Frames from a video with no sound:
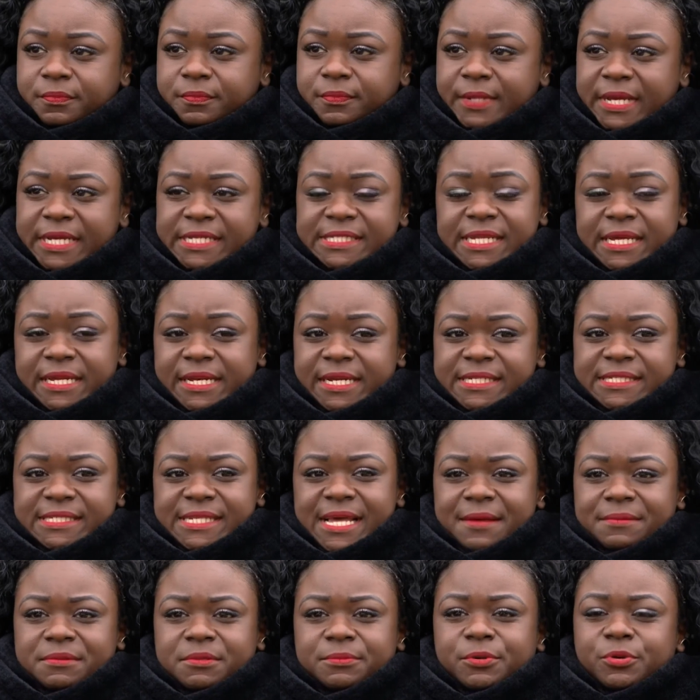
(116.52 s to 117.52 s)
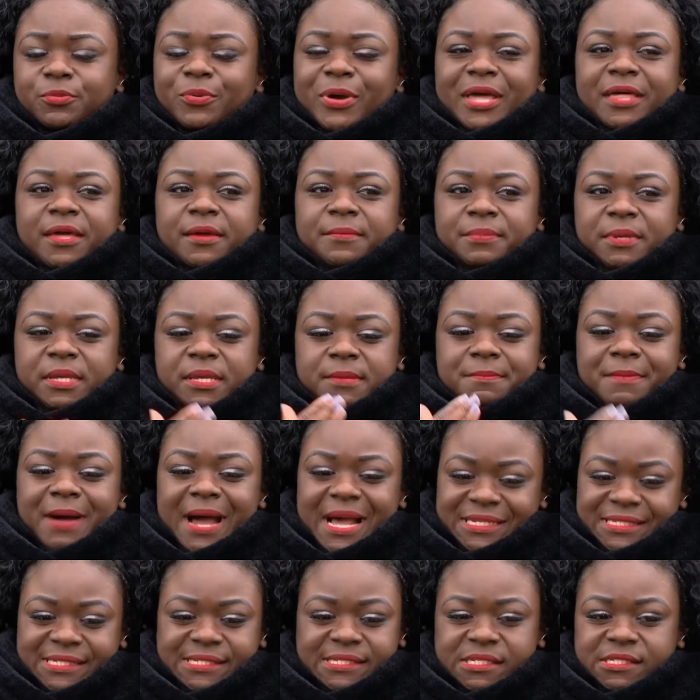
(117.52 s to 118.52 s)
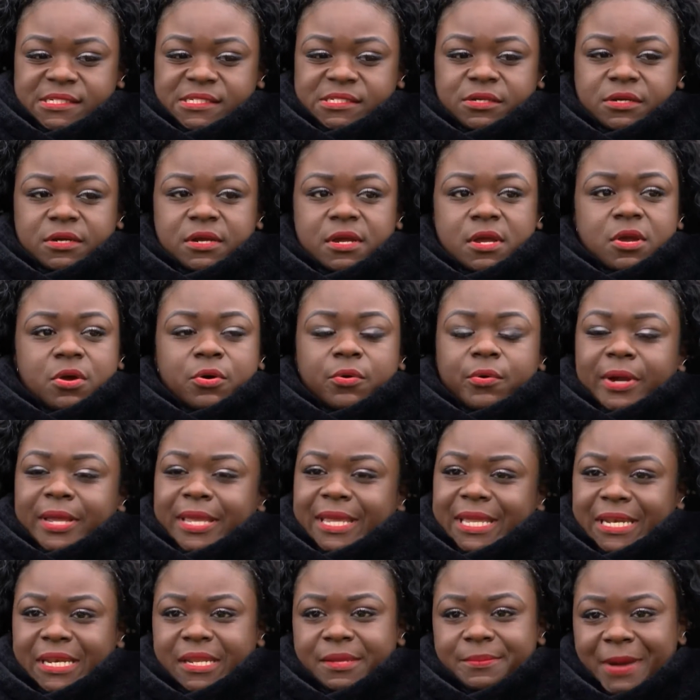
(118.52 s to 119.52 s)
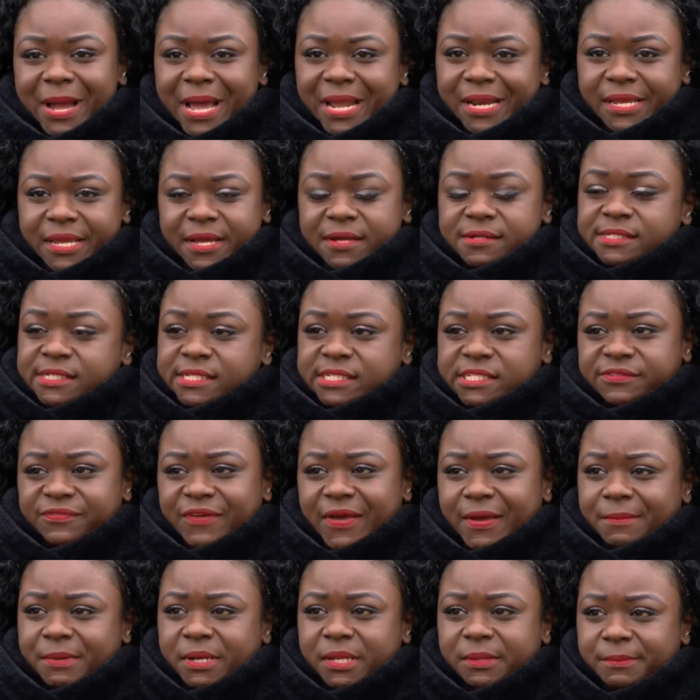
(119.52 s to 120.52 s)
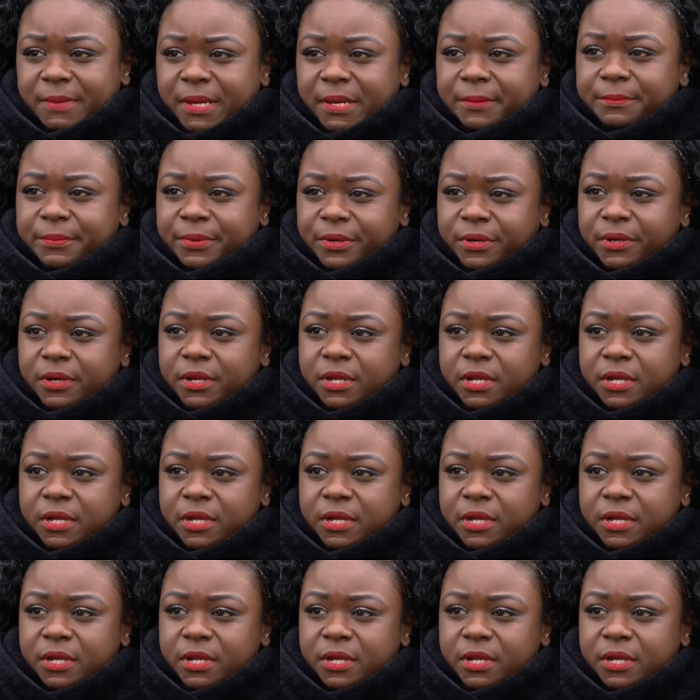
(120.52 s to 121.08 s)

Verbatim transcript: That's unacceptable, whether it be my sister or anybody else's family member.